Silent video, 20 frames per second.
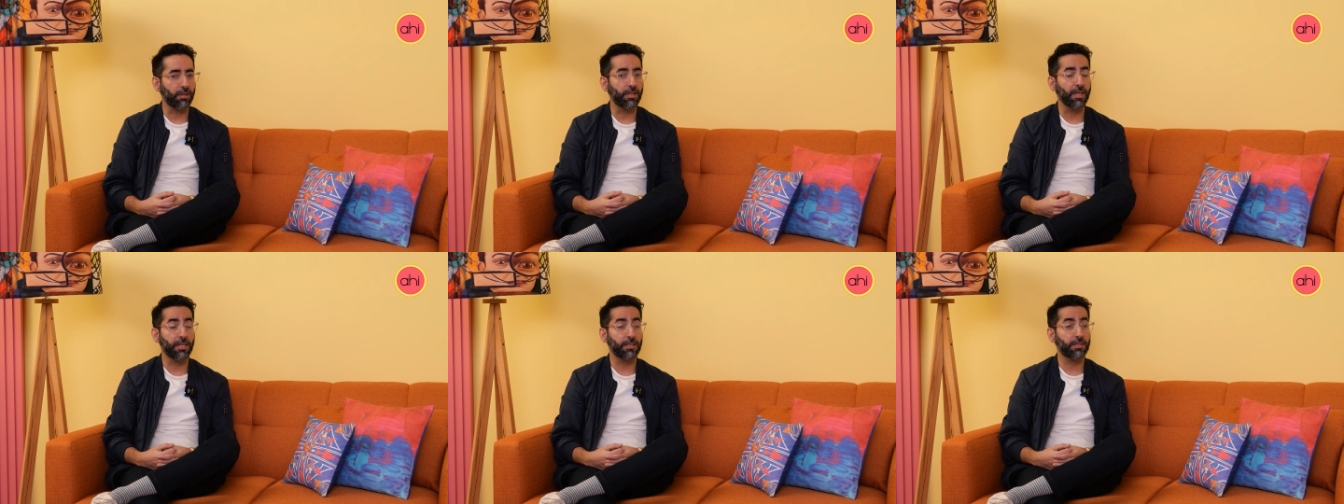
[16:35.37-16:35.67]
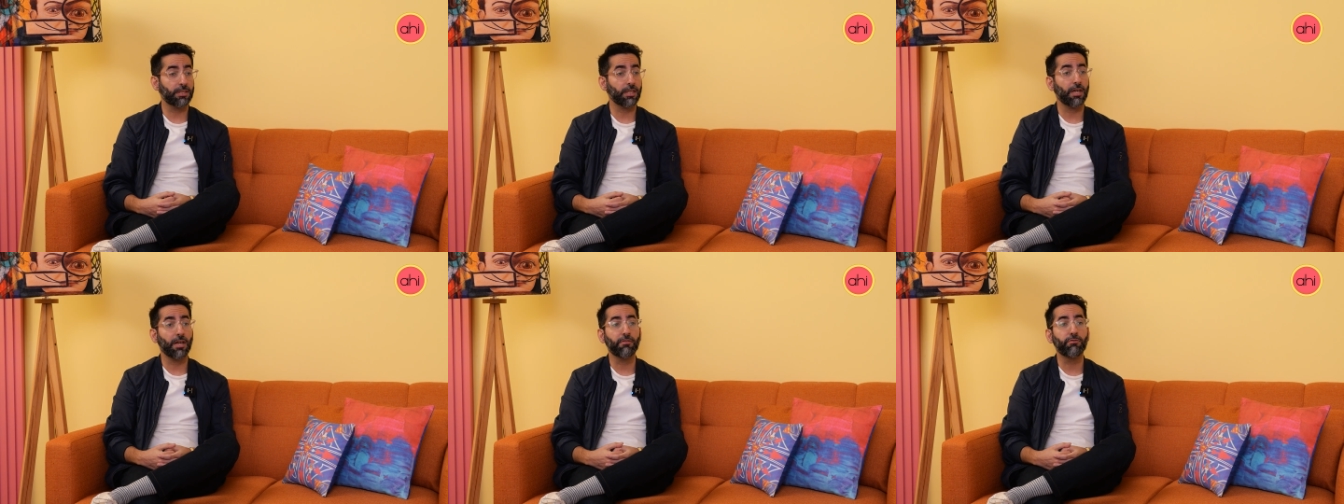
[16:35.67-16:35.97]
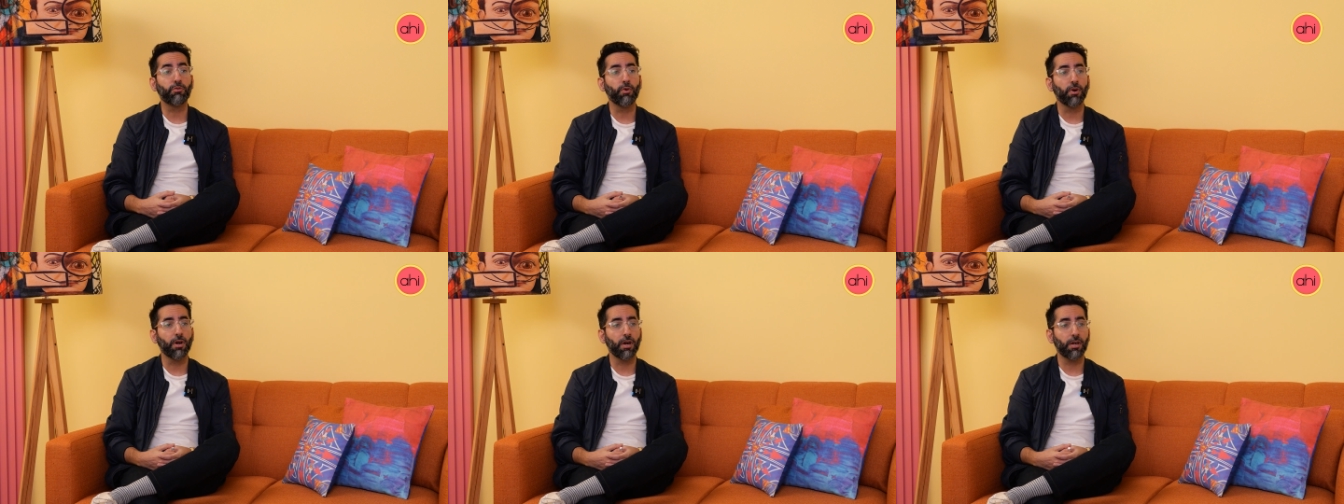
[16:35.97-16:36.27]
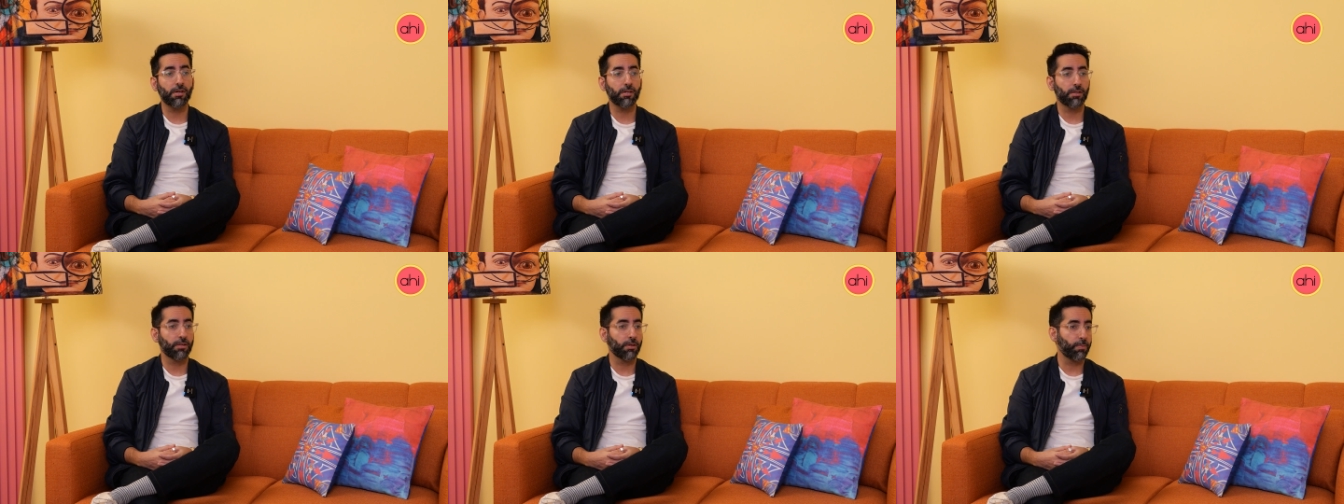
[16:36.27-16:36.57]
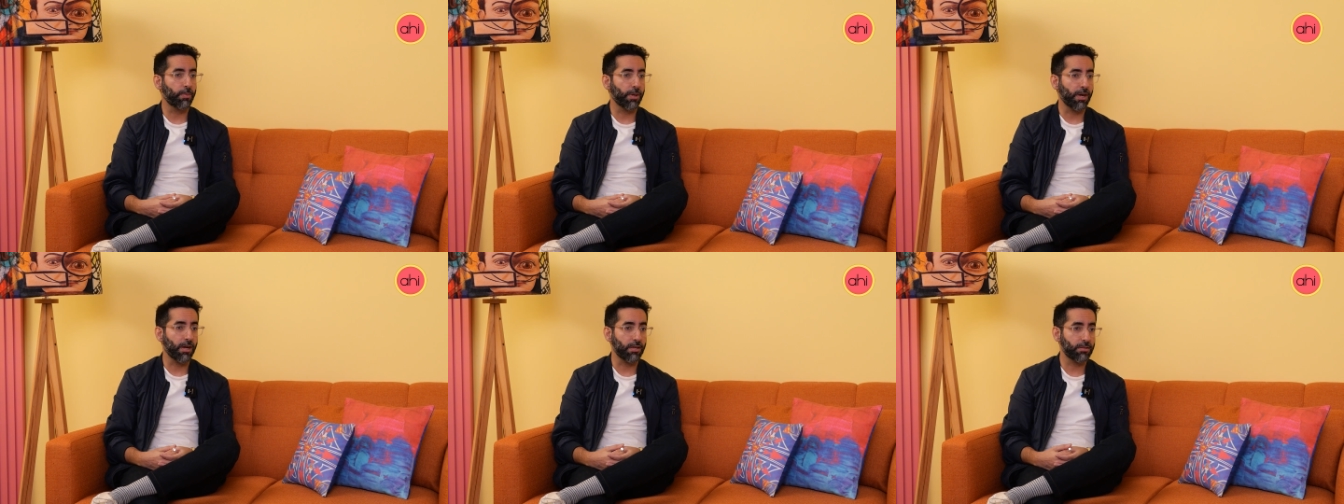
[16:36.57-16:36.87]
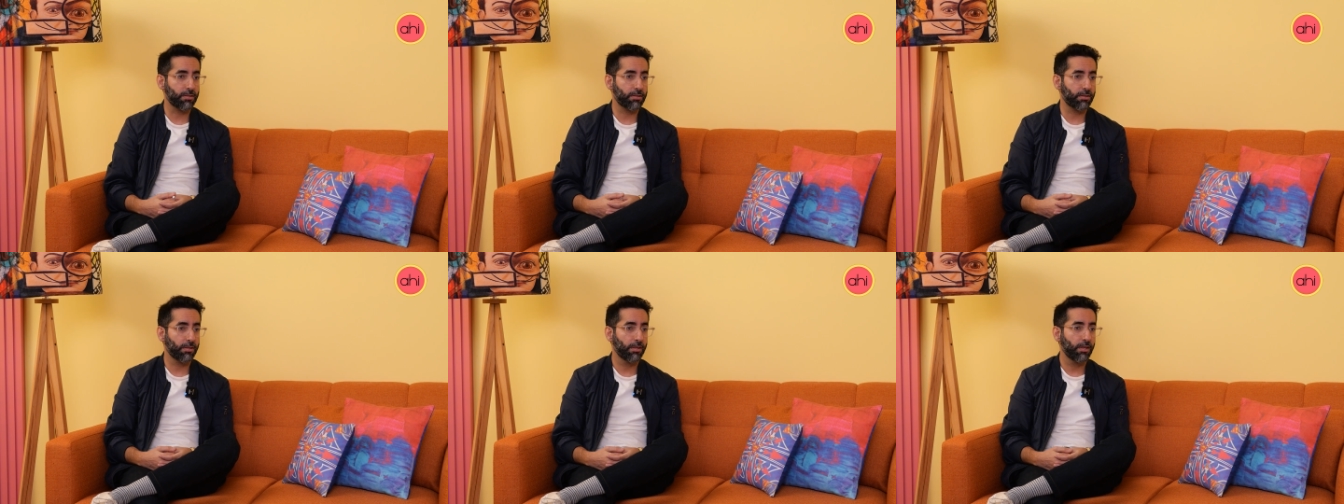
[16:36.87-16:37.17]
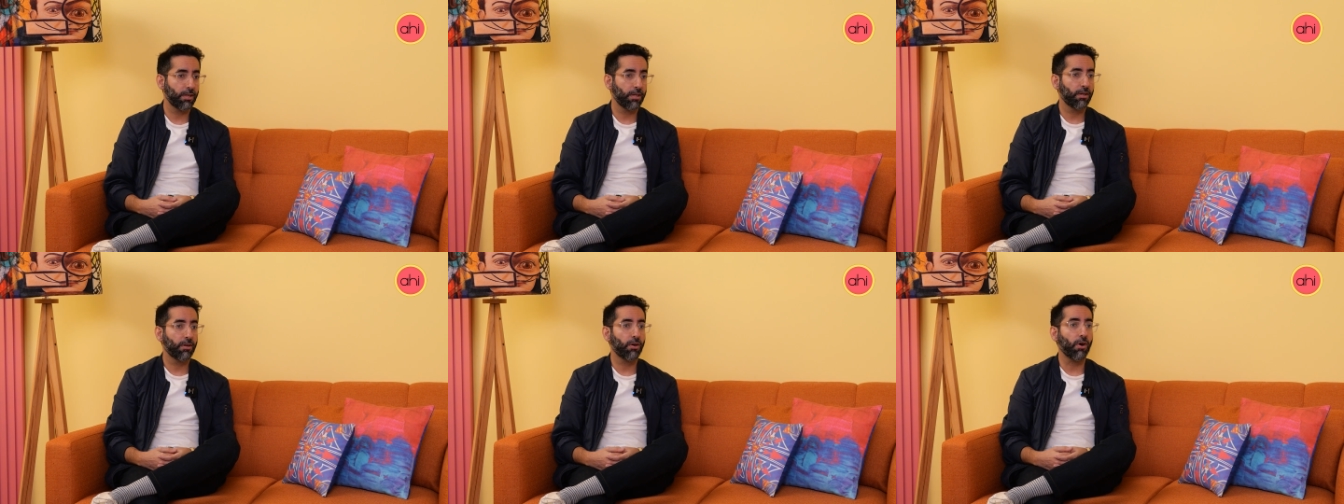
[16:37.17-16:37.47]
Things that have worked in the past
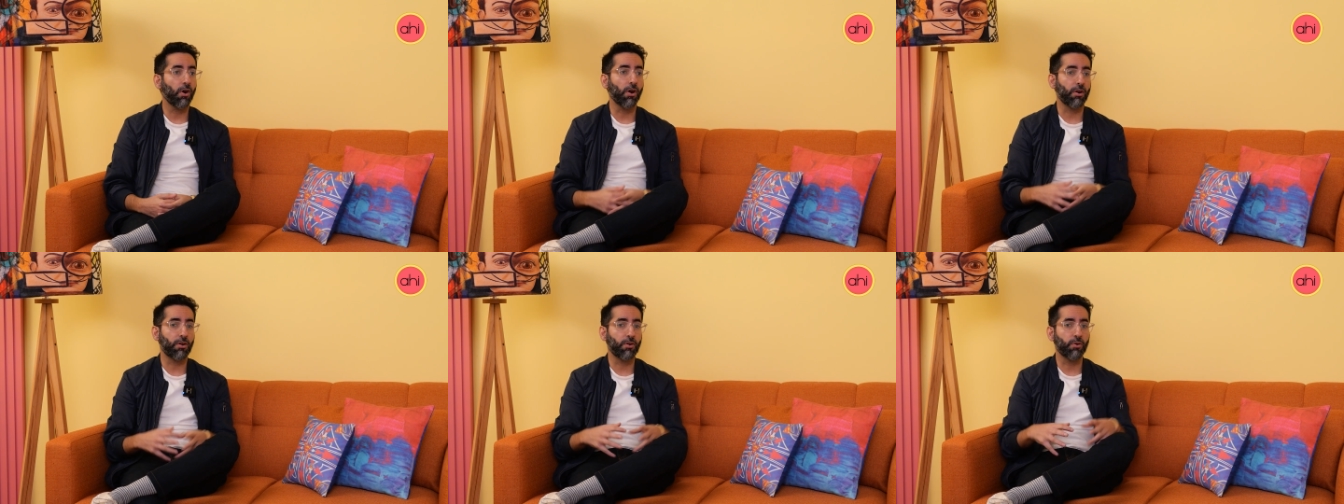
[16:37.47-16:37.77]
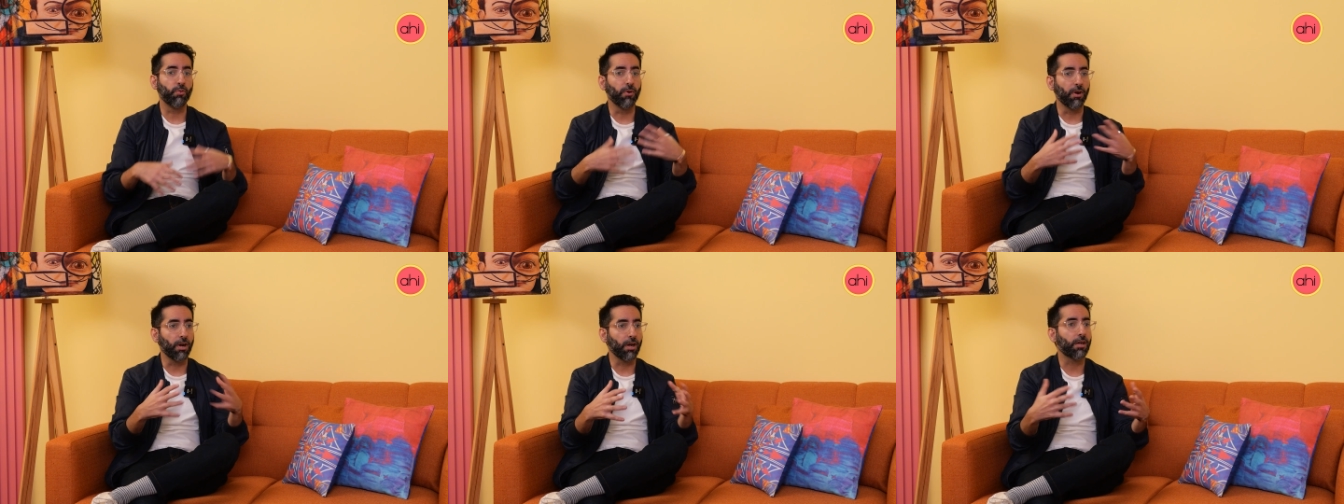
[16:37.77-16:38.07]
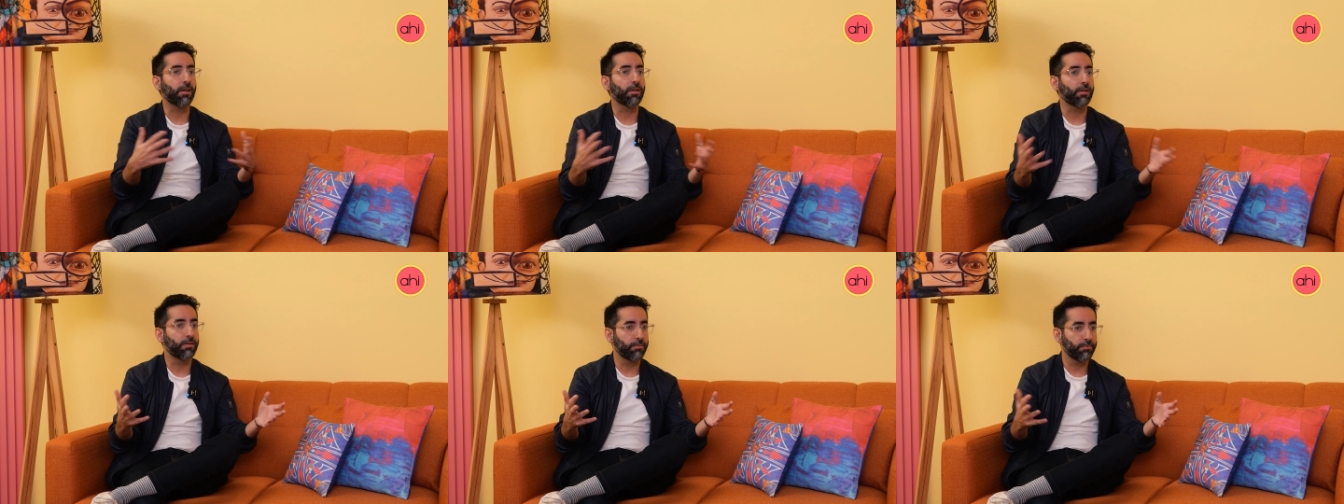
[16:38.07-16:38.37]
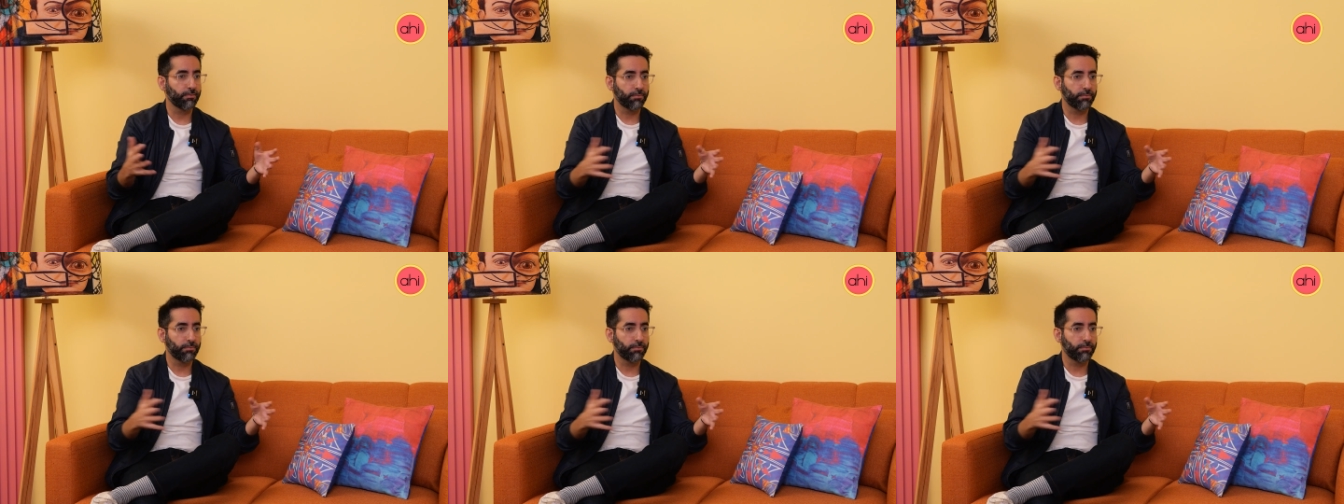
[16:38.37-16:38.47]
ought to work